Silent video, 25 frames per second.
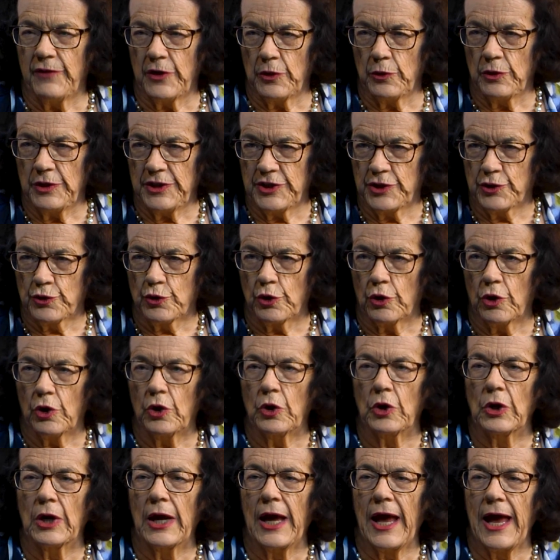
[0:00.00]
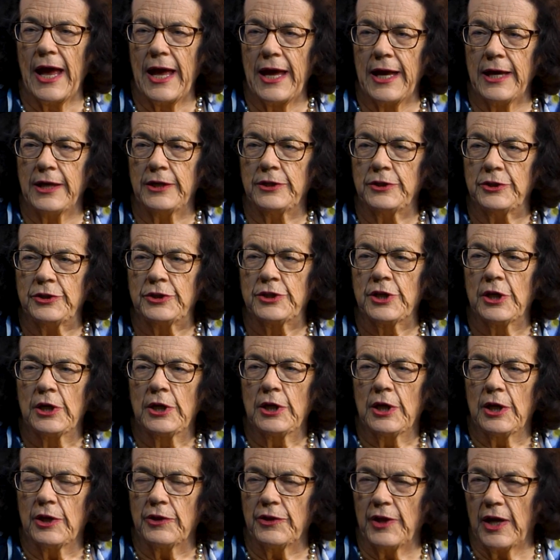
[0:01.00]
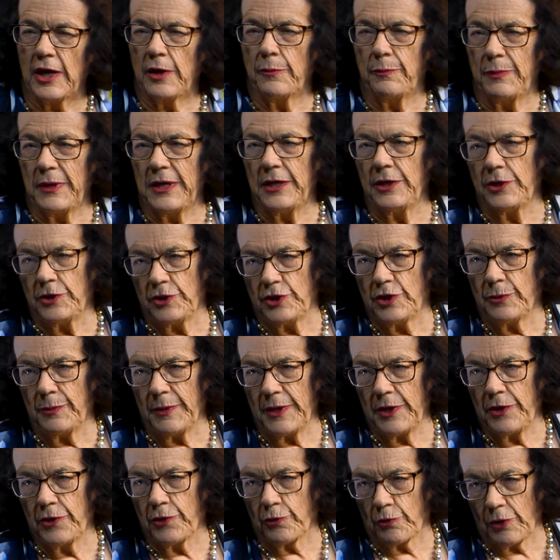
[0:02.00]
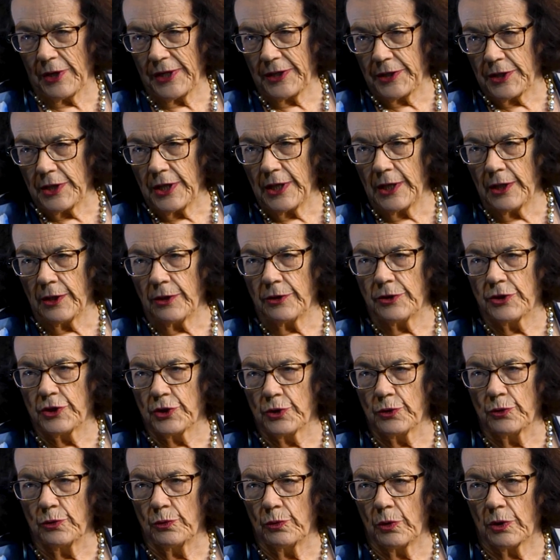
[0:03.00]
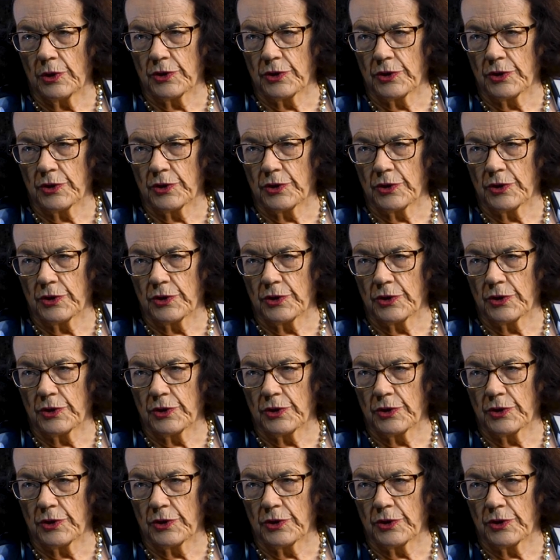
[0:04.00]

very strong, and they appeared to be threatening to